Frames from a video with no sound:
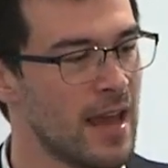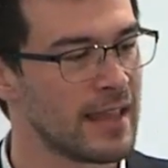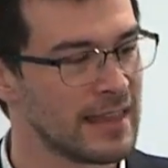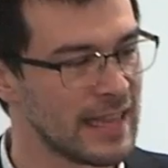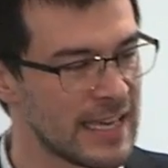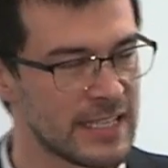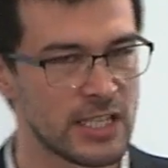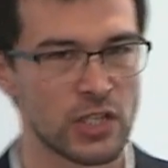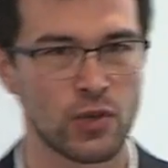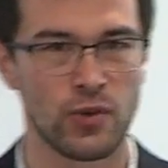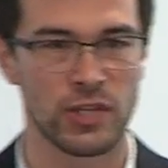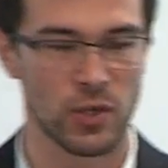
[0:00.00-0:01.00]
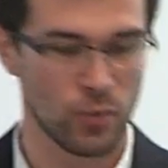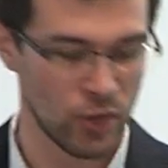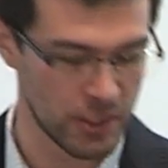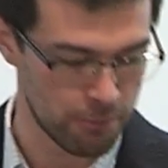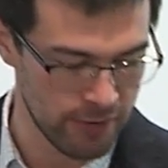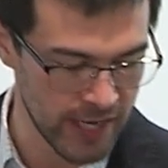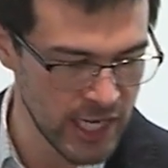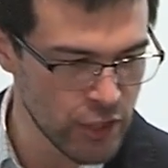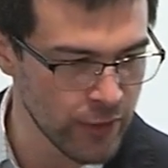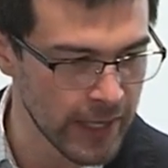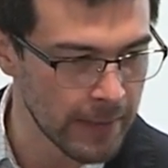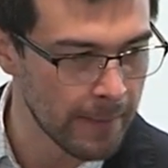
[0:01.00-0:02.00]
at least as good as it was
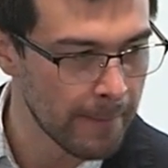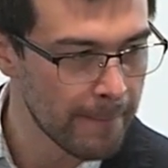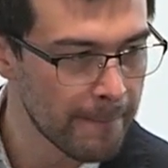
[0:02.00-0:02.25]
pre-injury.